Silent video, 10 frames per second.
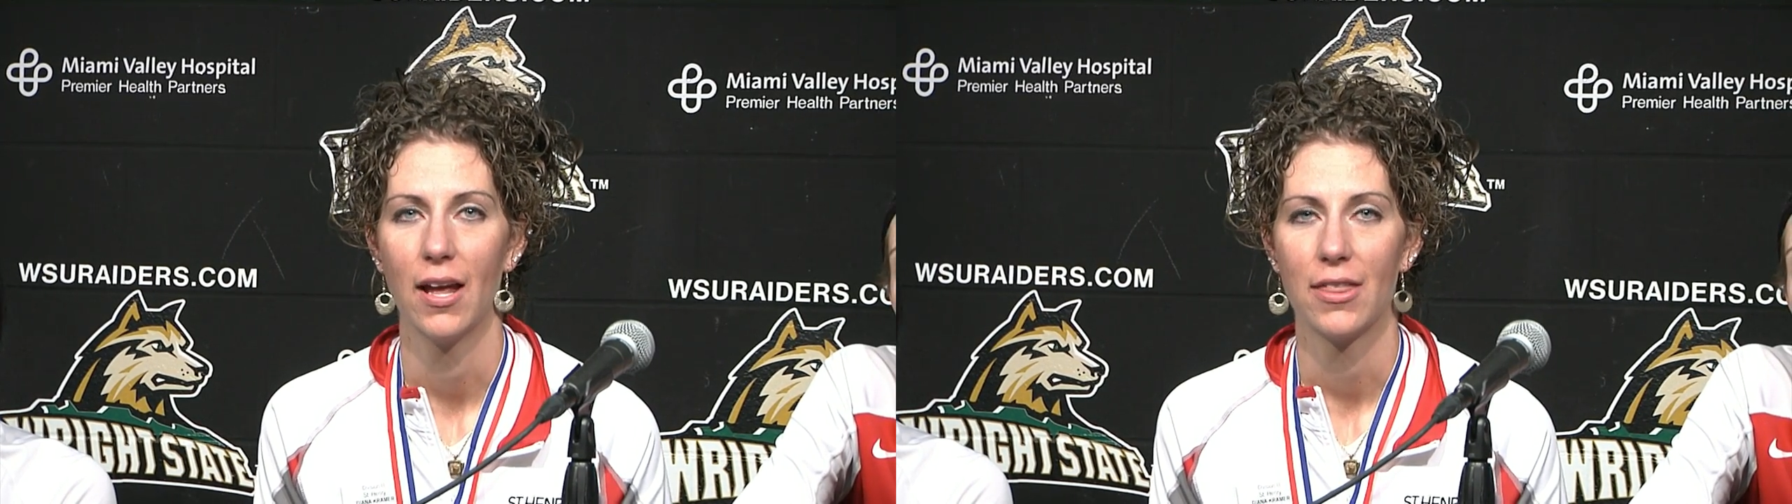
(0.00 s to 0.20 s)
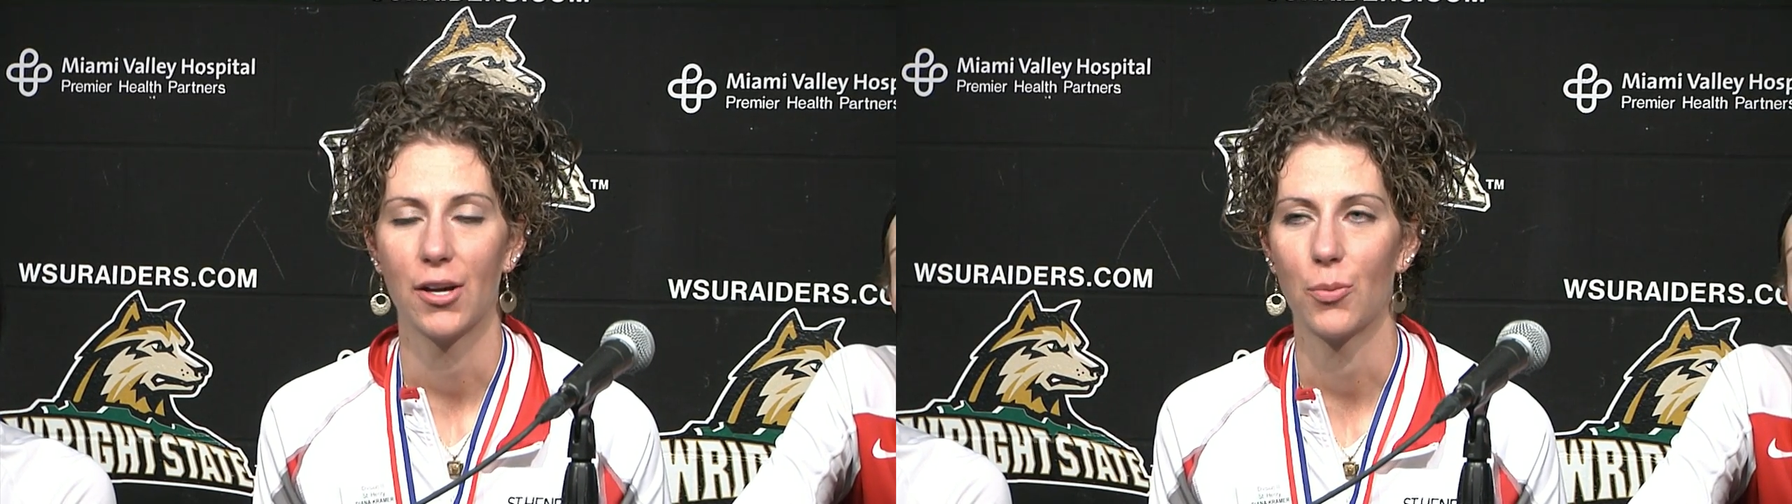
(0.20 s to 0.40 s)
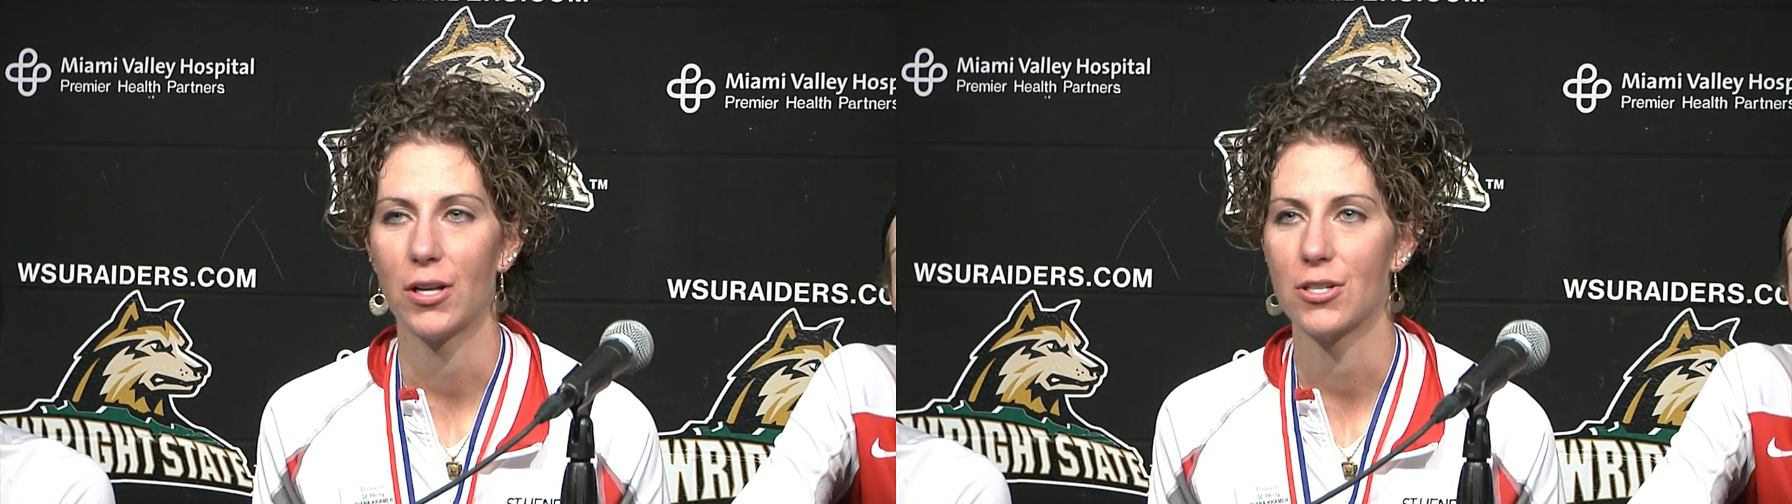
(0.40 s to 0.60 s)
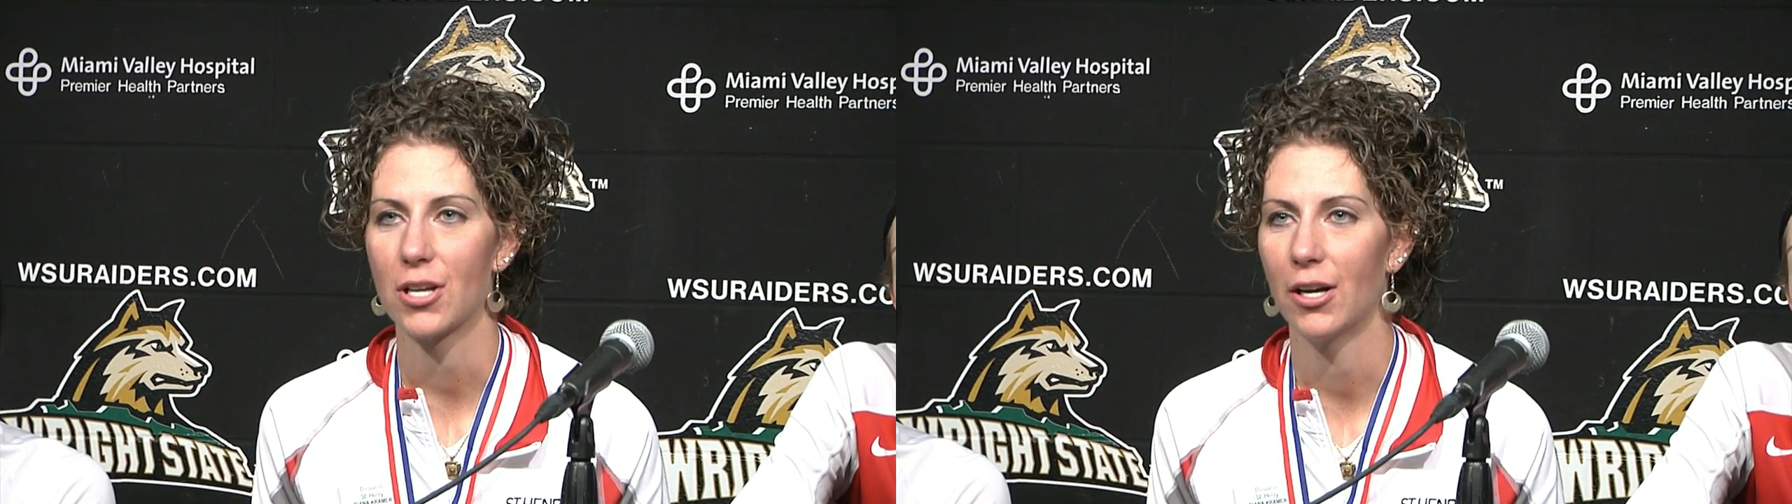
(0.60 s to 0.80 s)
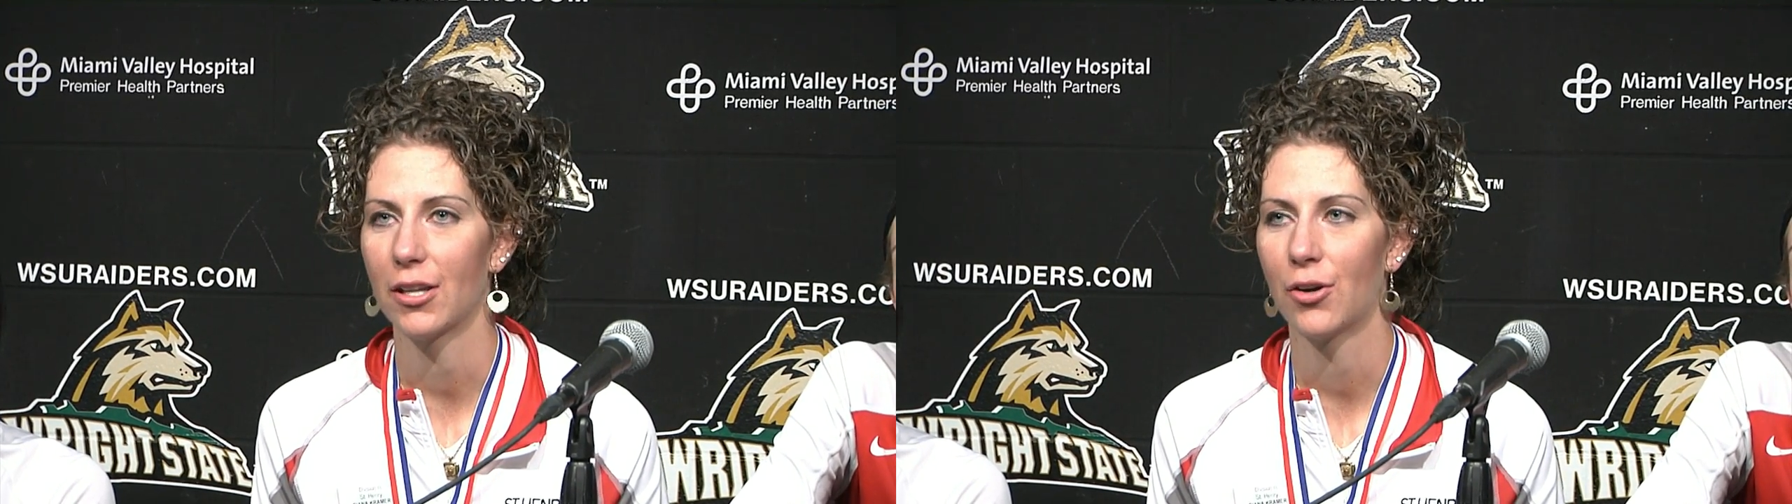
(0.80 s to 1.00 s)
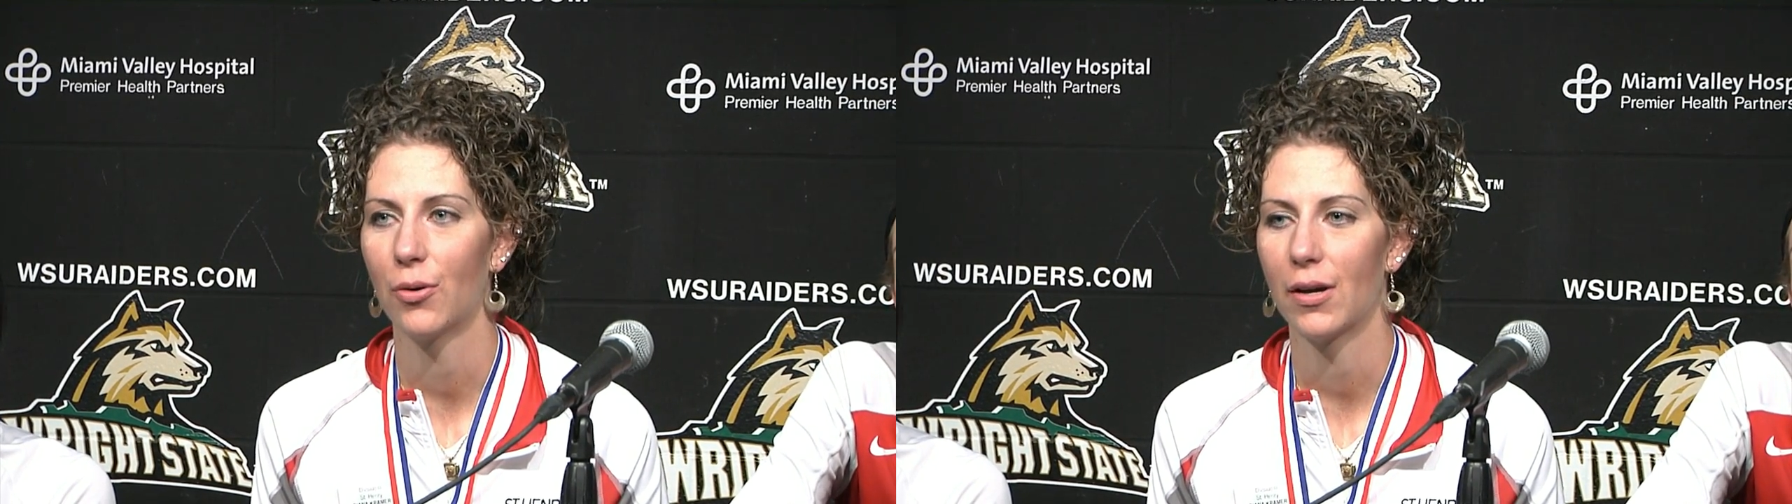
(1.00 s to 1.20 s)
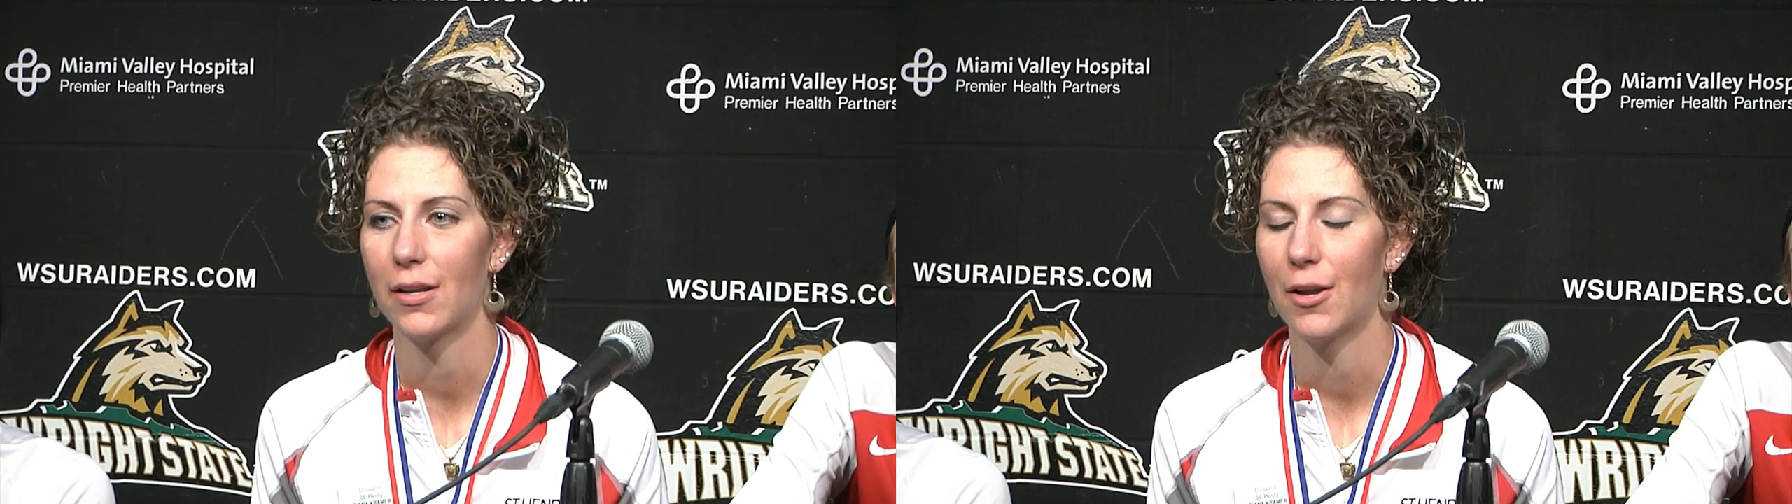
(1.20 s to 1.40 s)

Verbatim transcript: They're winners on the court,